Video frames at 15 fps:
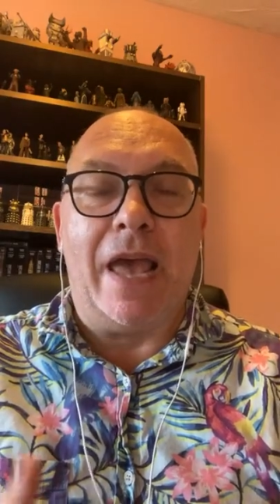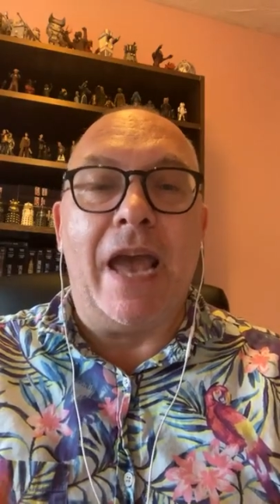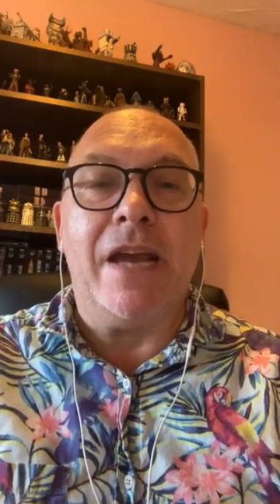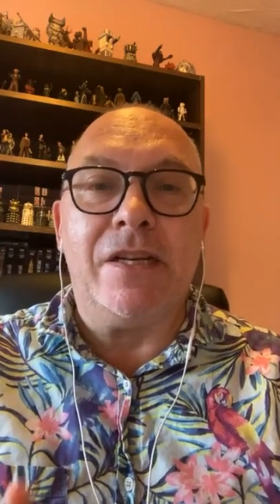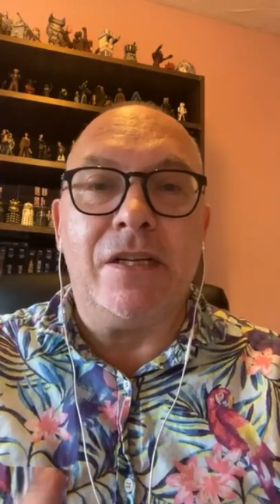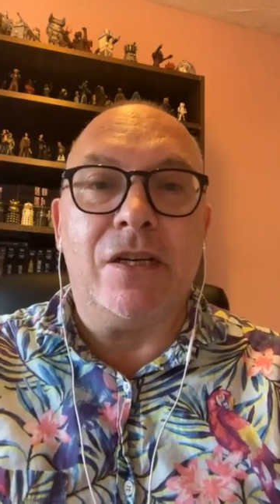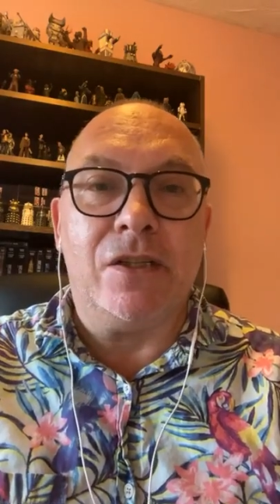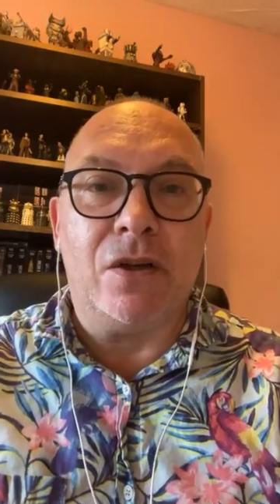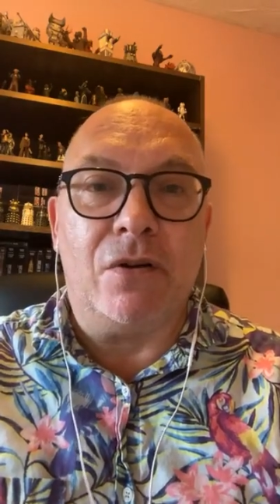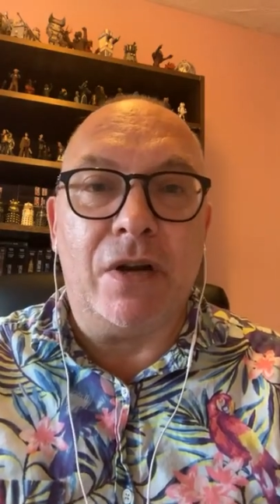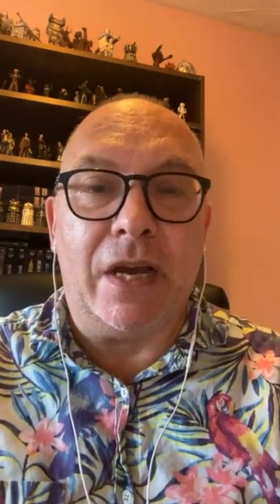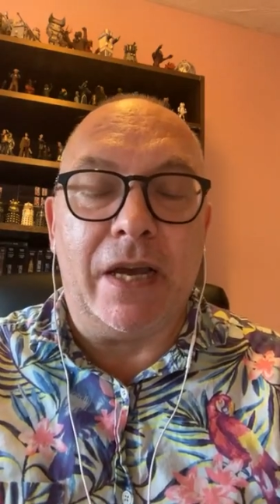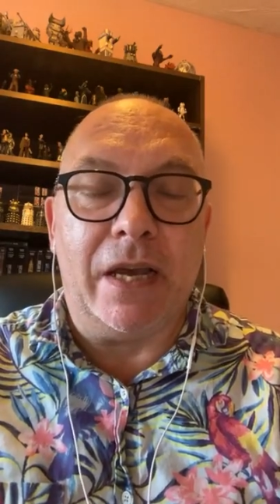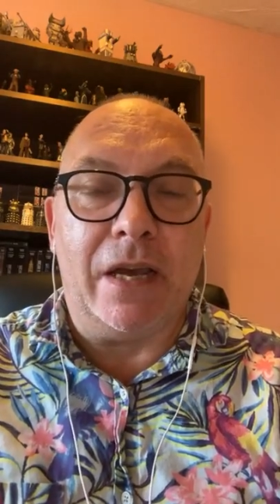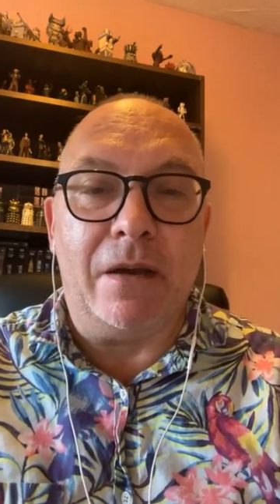hectic as
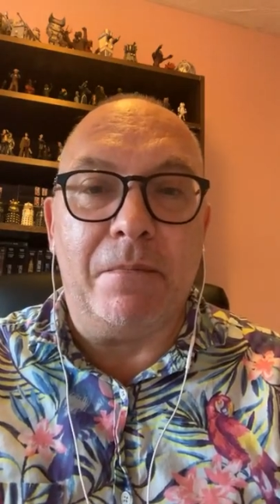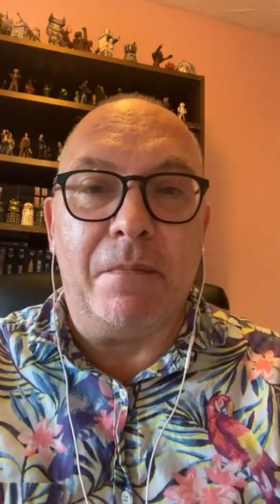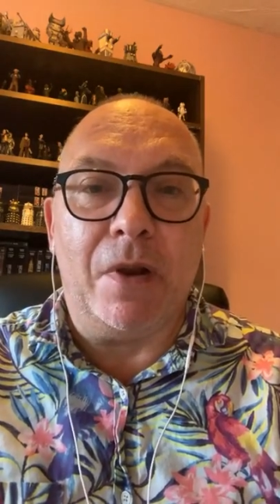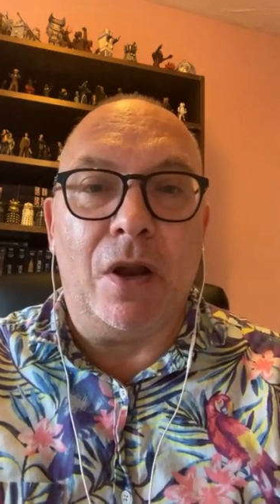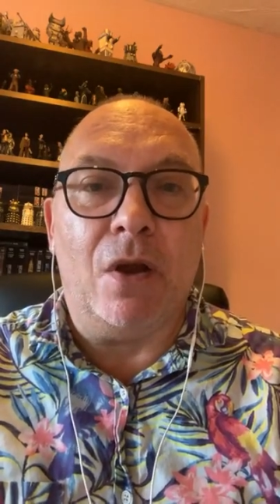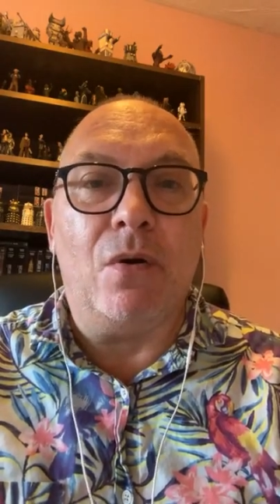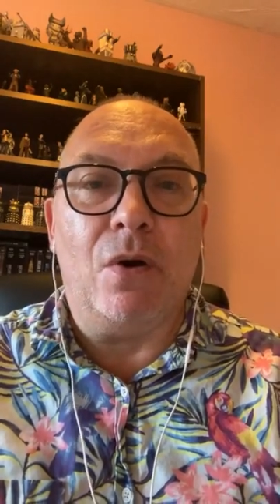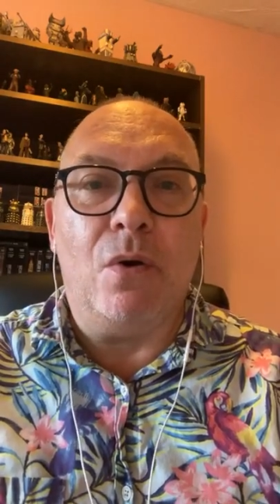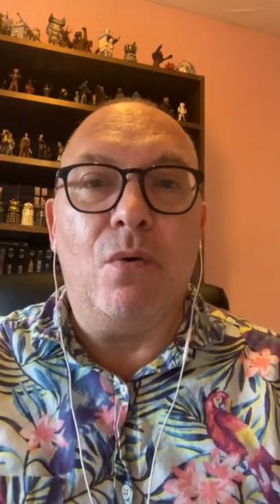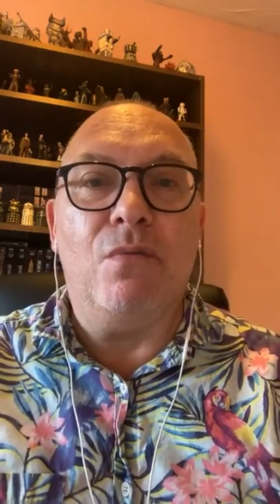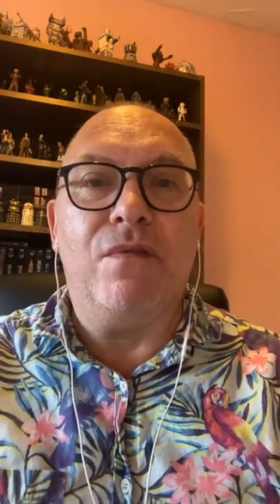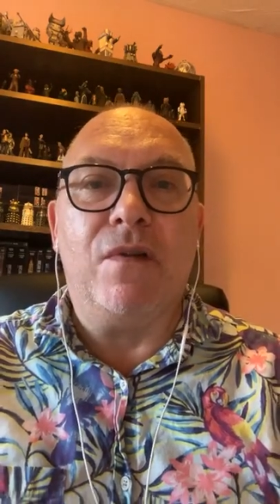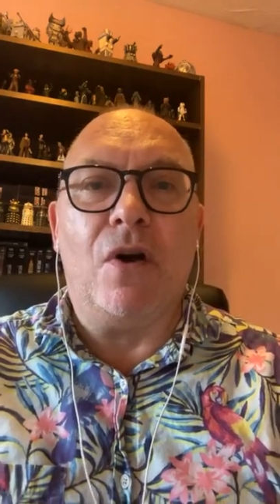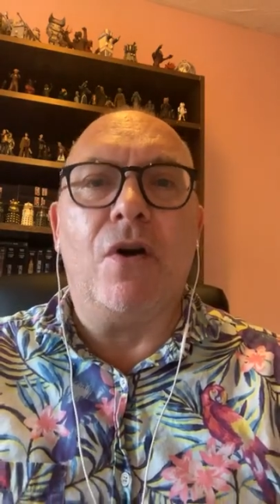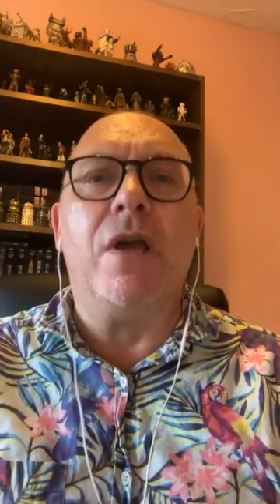on a
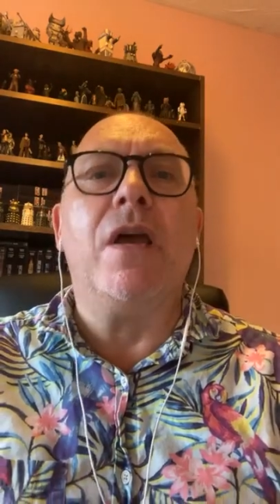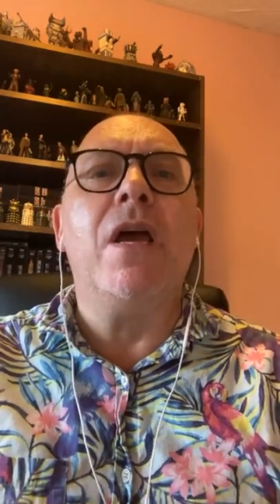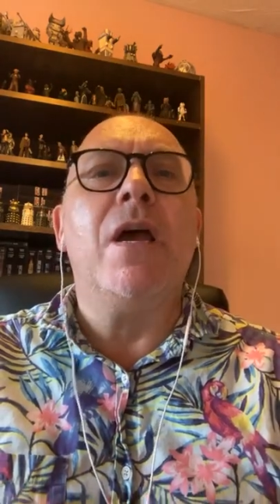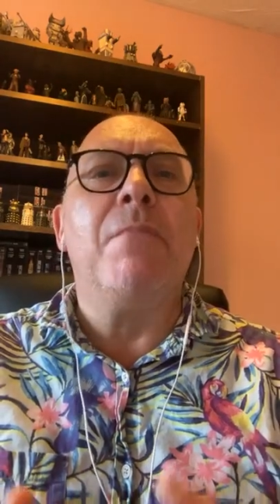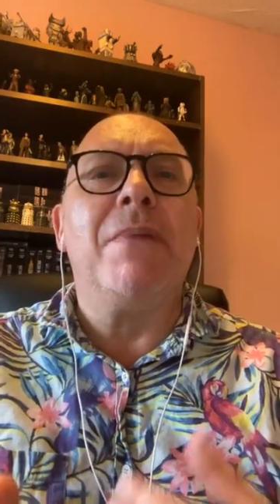long-haul flight,